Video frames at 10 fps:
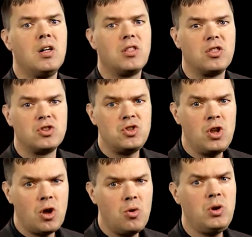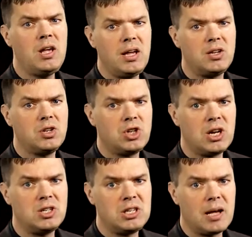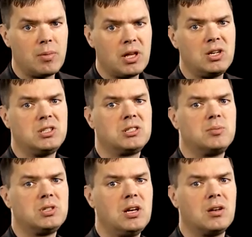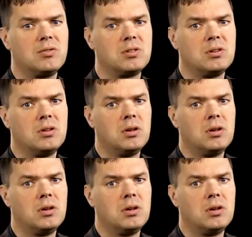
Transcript: that there's no need to change the applications themselves.